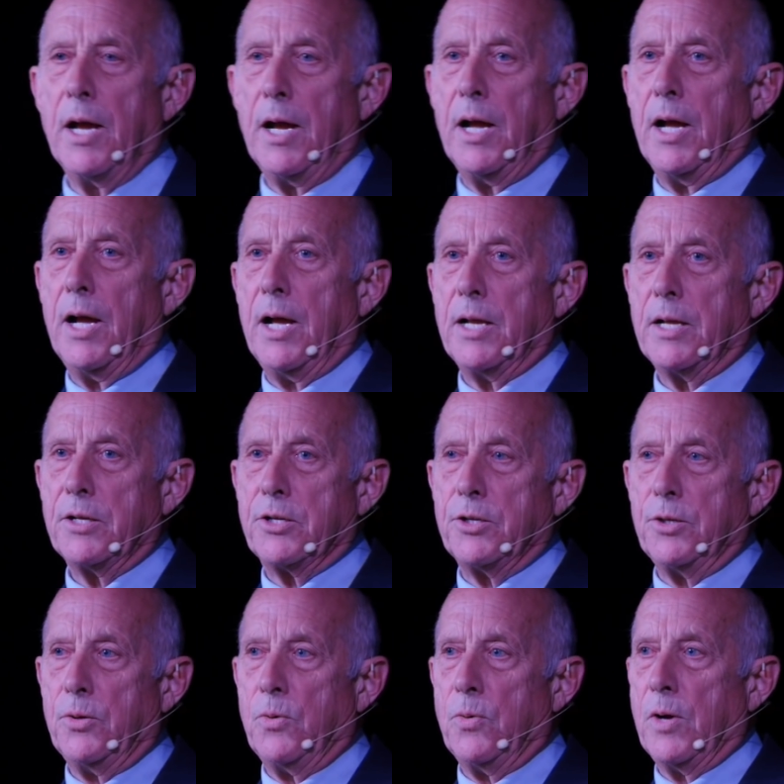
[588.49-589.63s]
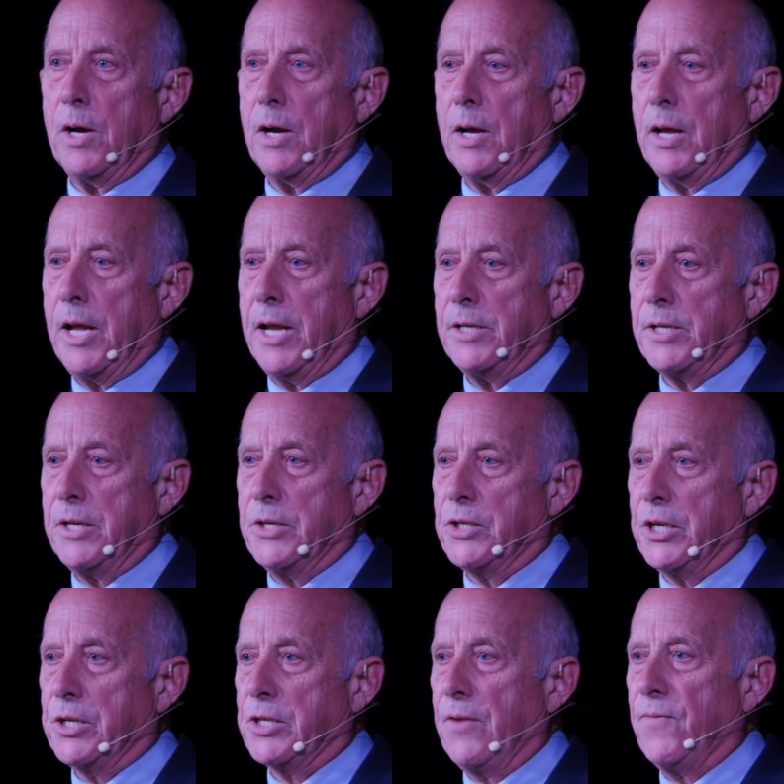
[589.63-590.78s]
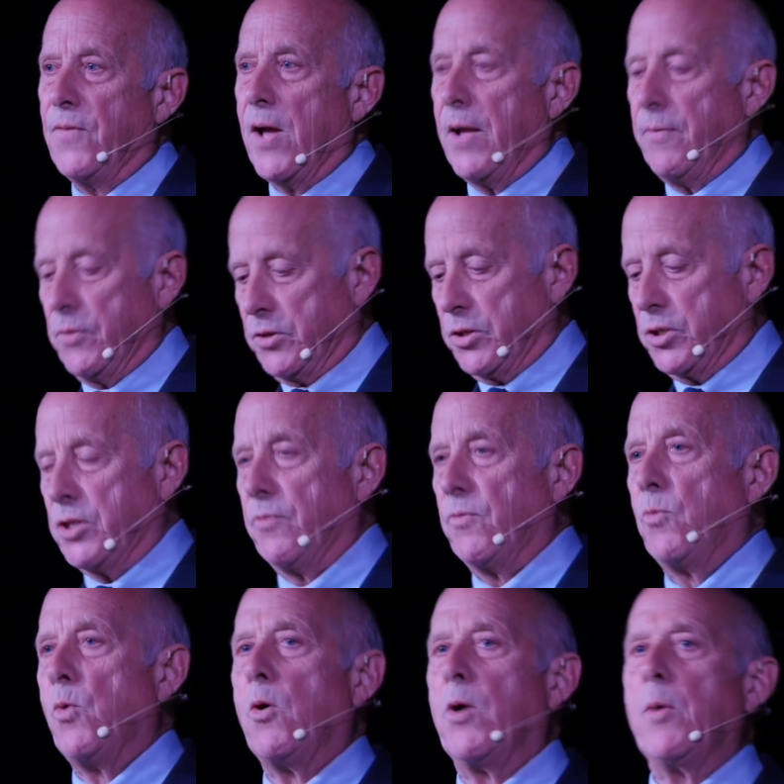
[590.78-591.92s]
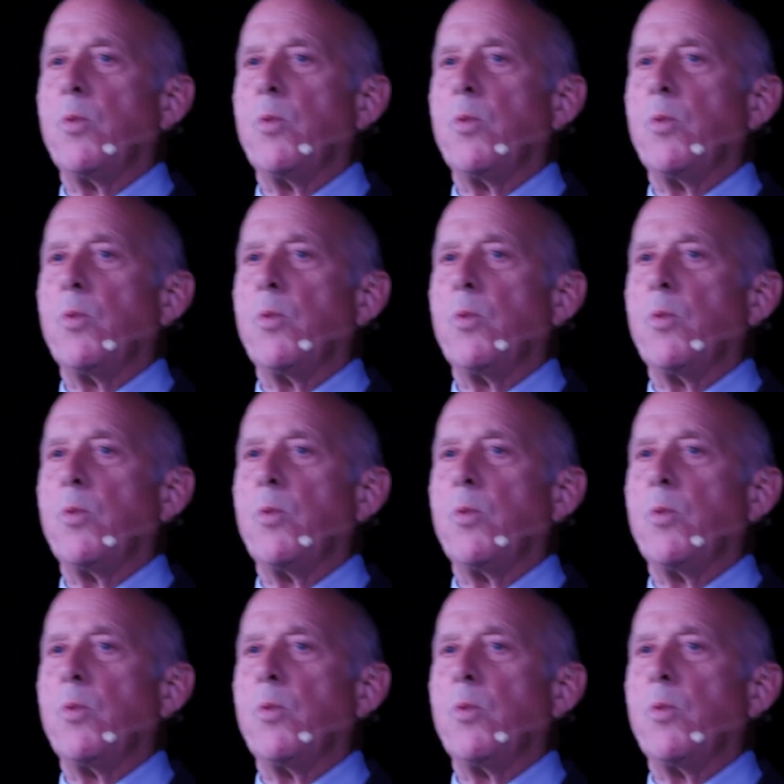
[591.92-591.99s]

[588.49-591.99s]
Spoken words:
to 1865 as a civil war.